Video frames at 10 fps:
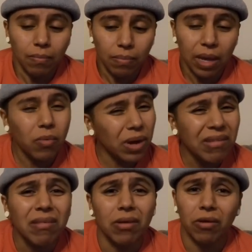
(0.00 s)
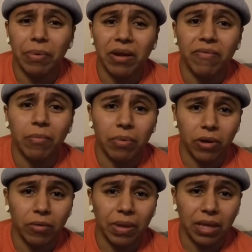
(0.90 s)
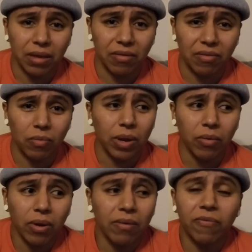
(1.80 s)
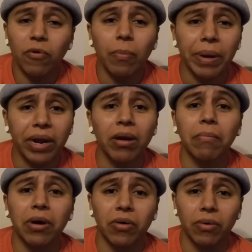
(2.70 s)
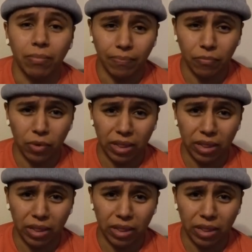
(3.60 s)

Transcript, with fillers: it was a little bit of a blur because we were on full parent mode when